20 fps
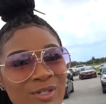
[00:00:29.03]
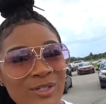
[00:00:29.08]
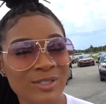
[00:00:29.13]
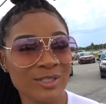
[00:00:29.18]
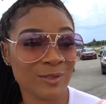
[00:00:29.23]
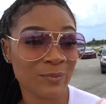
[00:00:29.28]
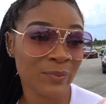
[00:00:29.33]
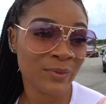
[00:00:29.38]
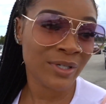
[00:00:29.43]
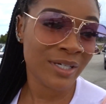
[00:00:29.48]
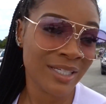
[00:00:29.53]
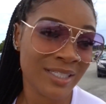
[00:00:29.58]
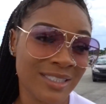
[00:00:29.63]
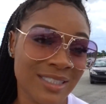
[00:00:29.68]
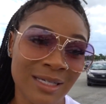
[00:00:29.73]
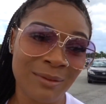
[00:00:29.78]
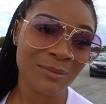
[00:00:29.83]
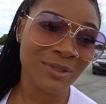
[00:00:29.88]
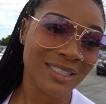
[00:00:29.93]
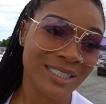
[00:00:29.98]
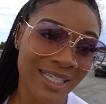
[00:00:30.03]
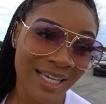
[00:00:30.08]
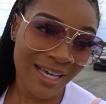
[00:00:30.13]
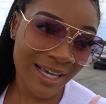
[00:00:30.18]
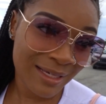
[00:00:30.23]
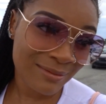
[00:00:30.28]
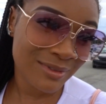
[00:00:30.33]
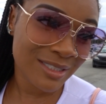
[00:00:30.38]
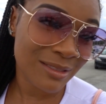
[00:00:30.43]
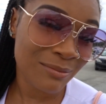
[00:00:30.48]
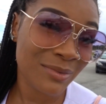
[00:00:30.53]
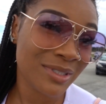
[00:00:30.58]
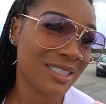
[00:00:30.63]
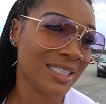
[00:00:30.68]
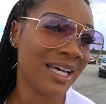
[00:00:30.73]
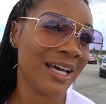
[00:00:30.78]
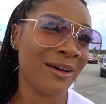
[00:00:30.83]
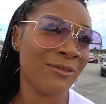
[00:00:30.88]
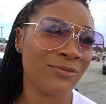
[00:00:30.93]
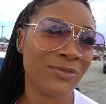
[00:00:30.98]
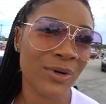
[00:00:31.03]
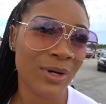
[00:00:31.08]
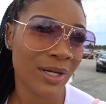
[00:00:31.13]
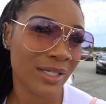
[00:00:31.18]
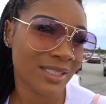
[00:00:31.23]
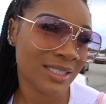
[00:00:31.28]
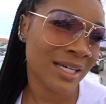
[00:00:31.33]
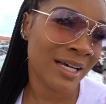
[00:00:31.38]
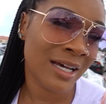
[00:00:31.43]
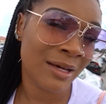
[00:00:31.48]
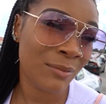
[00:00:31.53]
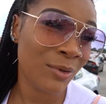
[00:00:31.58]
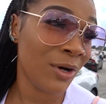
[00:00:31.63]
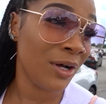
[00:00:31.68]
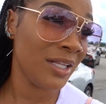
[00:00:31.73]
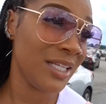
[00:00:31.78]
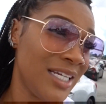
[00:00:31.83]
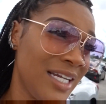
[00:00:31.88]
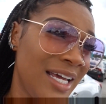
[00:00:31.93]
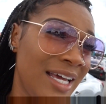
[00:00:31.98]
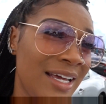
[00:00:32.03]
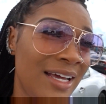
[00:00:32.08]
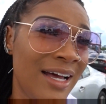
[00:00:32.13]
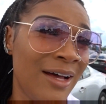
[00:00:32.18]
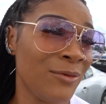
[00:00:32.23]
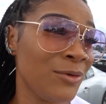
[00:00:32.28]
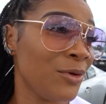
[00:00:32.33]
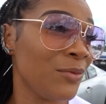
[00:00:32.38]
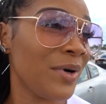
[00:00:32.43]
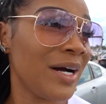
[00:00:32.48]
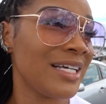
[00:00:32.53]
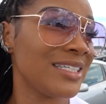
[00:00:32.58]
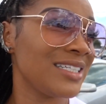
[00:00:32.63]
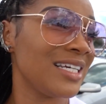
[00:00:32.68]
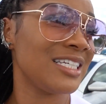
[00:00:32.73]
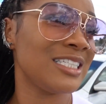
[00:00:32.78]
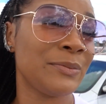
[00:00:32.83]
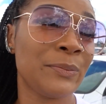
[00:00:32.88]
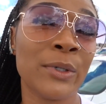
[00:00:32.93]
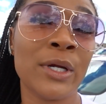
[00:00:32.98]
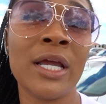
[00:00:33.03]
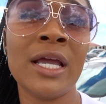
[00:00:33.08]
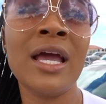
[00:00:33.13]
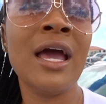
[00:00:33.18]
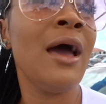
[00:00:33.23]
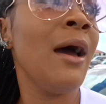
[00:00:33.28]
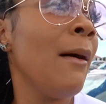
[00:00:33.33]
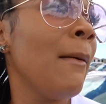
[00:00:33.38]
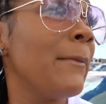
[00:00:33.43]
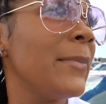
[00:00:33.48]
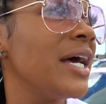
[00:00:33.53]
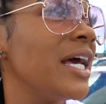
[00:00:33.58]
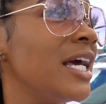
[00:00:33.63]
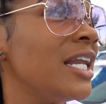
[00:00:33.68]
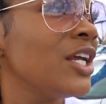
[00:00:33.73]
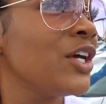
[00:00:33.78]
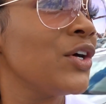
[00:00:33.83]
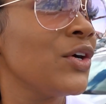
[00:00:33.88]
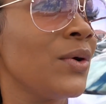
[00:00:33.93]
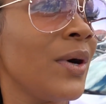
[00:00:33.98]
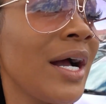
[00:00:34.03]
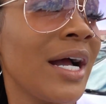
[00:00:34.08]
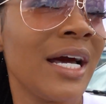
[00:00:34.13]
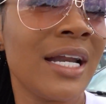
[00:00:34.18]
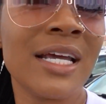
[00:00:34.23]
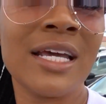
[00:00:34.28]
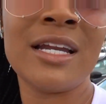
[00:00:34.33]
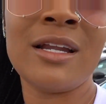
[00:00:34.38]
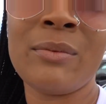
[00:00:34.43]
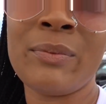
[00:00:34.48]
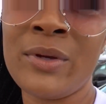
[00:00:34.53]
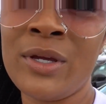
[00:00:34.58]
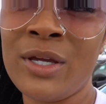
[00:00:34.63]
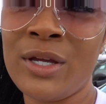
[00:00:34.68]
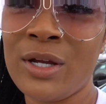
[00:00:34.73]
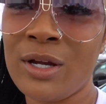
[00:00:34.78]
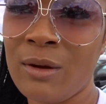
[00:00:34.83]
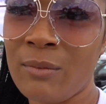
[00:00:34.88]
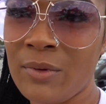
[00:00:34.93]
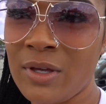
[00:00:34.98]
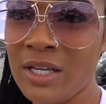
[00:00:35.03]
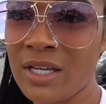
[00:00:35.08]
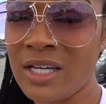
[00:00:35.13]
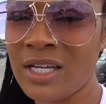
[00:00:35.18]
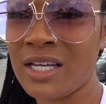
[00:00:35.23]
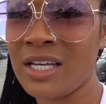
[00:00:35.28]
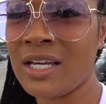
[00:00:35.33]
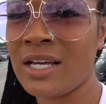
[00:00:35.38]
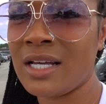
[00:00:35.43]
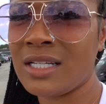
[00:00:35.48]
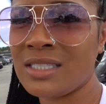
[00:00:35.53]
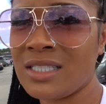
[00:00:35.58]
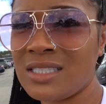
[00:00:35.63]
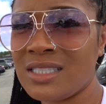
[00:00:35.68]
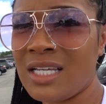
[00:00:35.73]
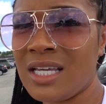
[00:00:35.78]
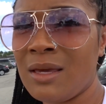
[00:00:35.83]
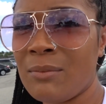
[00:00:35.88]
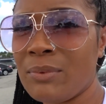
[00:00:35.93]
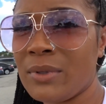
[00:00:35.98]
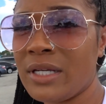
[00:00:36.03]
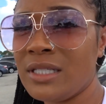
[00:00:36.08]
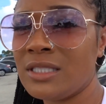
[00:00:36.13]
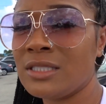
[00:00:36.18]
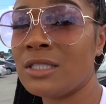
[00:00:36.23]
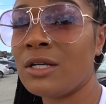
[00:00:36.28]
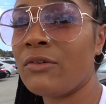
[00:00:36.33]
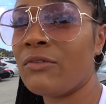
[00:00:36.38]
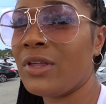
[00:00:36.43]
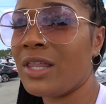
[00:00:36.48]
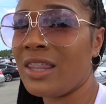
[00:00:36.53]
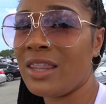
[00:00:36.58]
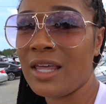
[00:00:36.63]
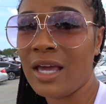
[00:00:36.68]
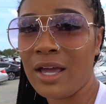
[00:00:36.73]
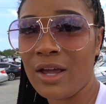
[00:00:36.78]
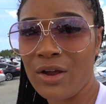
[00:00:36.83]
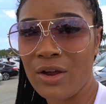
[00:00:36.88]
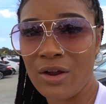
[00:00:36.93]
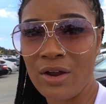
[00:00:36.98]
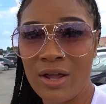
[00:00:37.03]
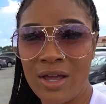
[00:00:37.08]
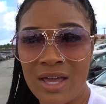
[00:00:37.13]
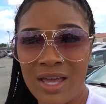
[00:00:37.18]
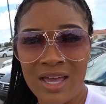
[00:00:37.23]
Real spring, summertime, fall time, all of that. I don't know why I said spring. But anywho, I gotta get up in here because the ticket place is over there.